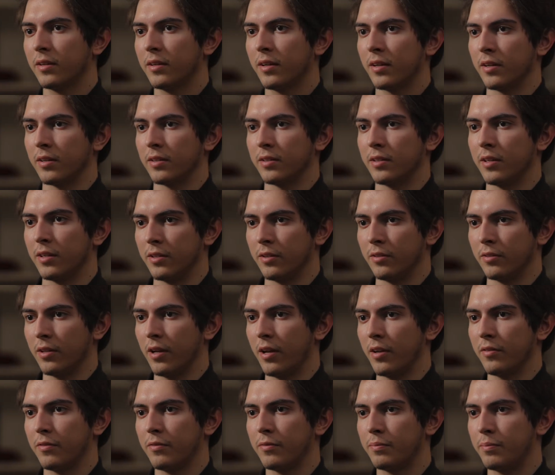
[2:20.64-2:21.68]
Kind of getting your
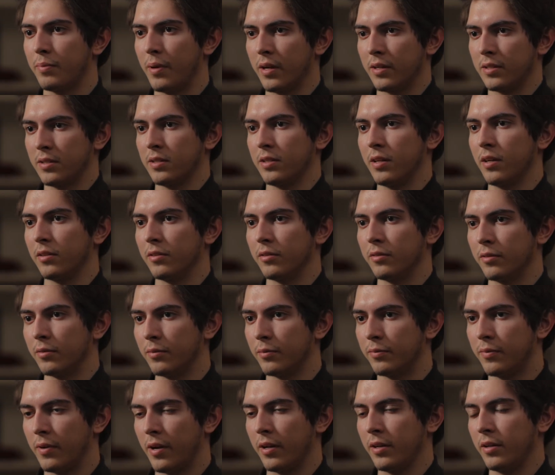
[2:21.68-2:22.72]
life back together
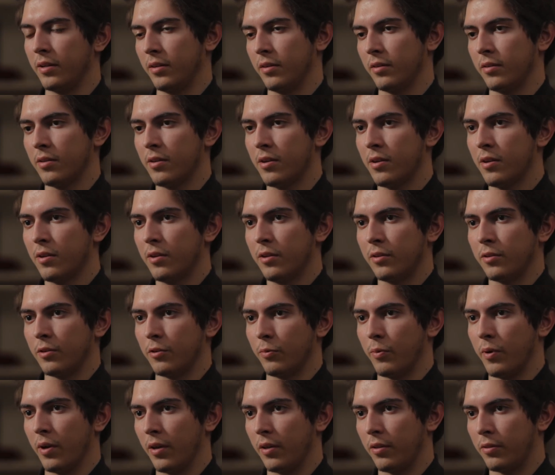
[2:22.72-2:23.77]
and finding
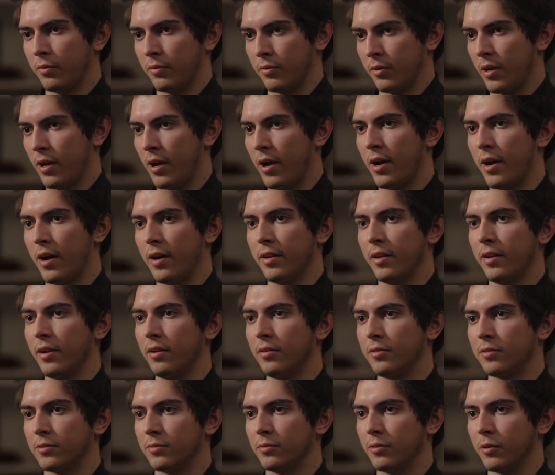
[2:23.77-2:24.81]
your way through God, and
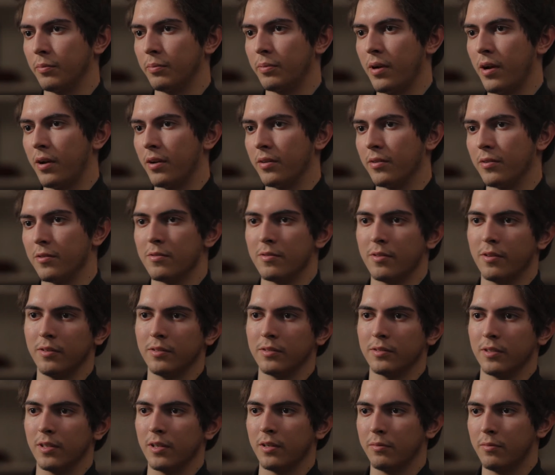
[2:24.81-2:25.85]
I was really proud of you, and
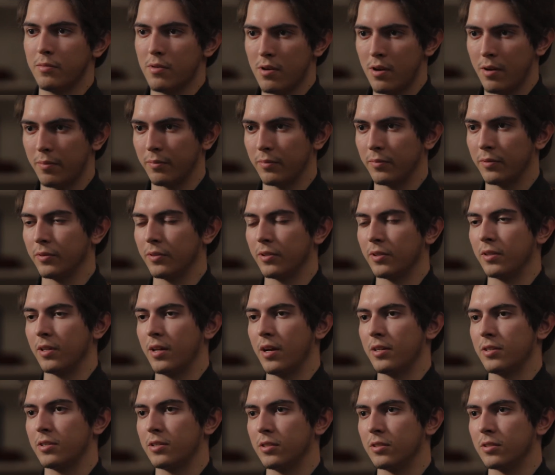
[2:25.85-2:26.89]
I was like, oh, I'm really
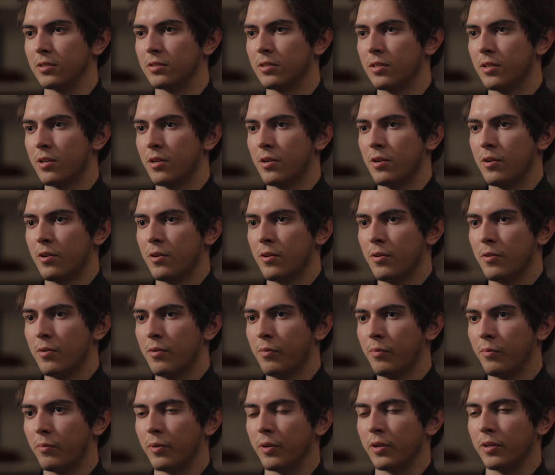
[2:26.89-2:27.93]
glad she's
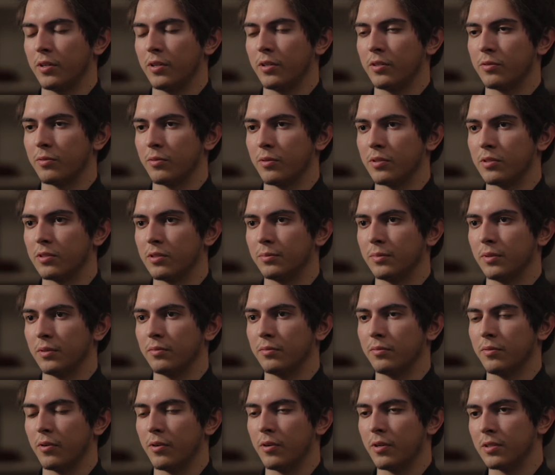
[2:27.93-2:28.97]
working towards
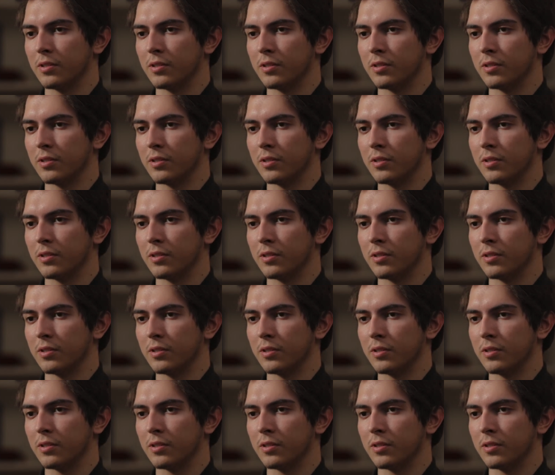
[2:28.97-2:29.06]
something for